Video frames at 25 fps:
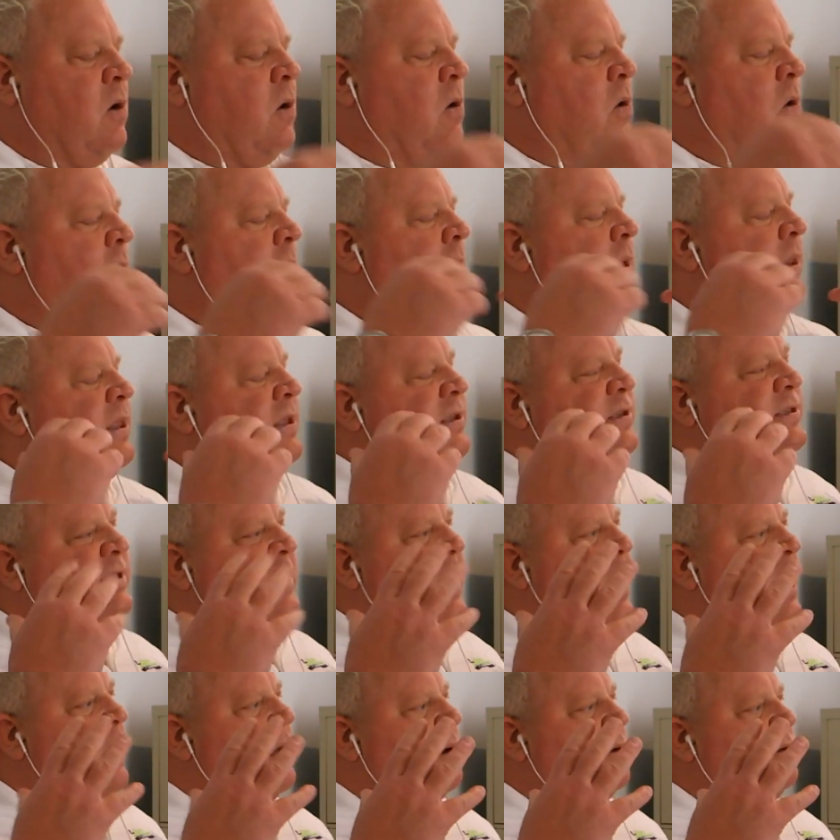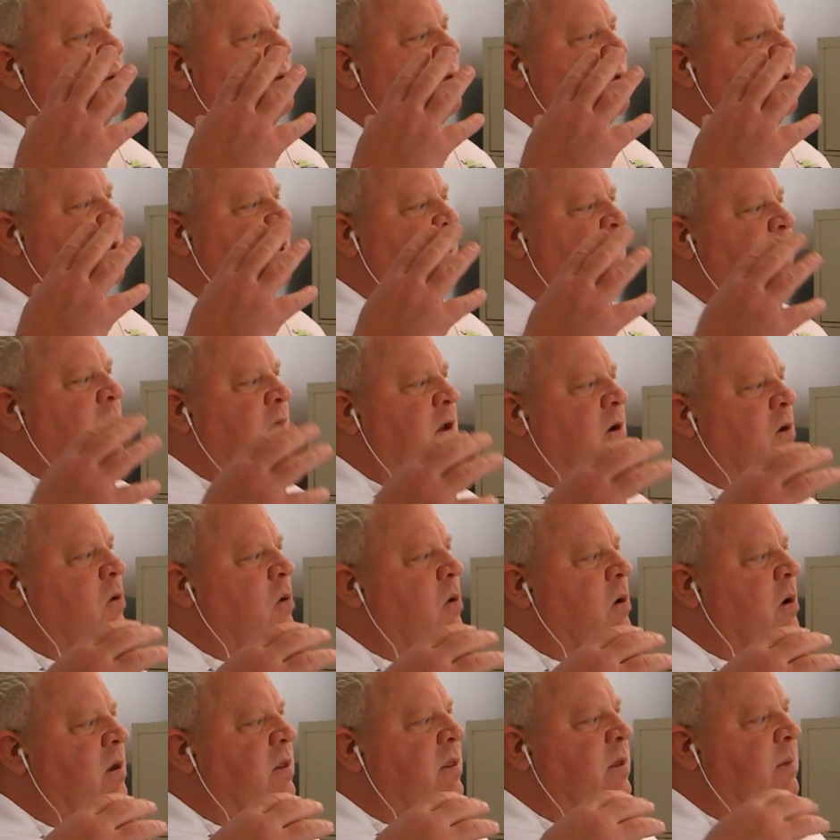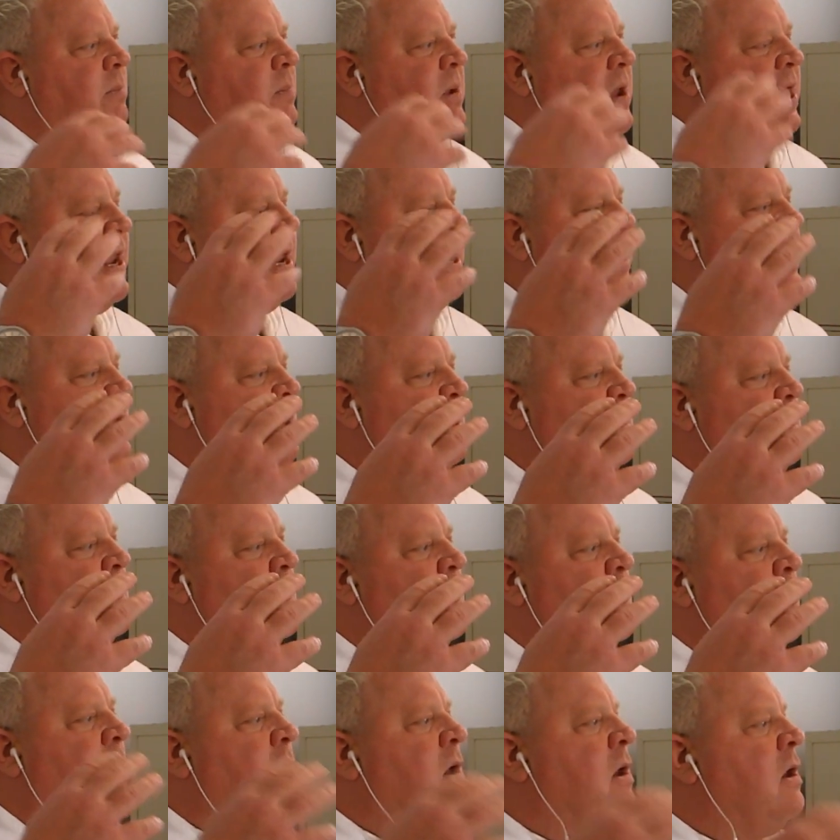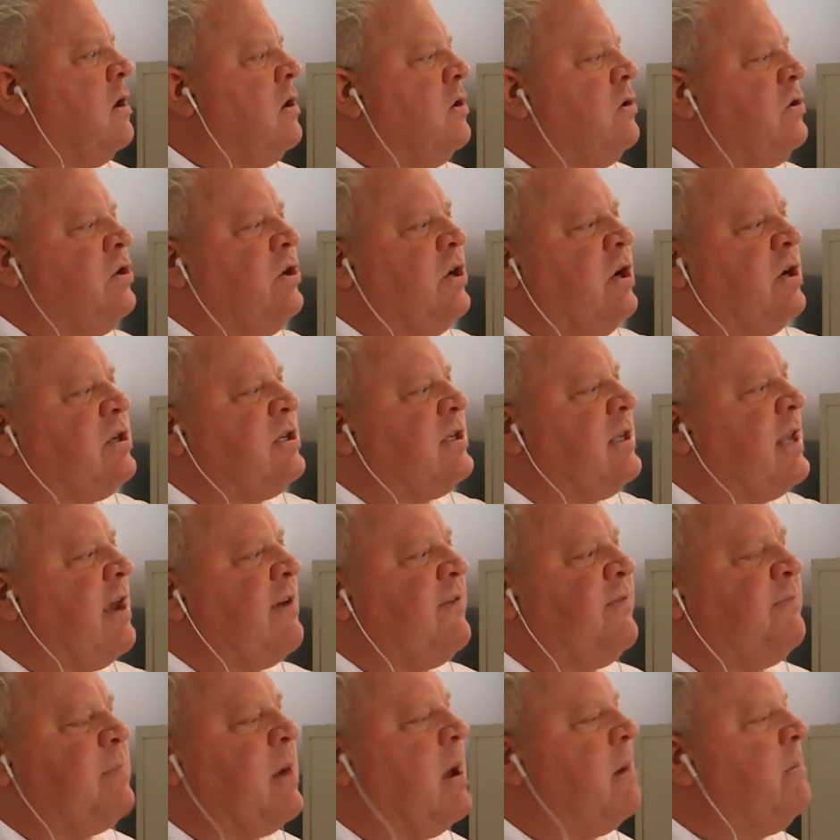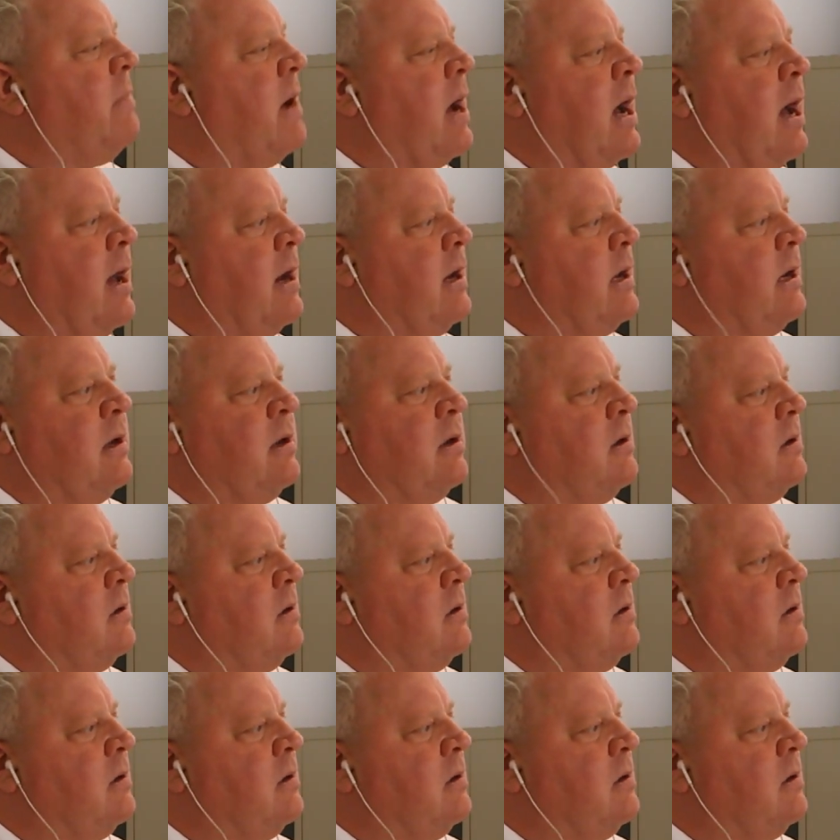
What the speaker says: All the sounds and all the pain just left my body.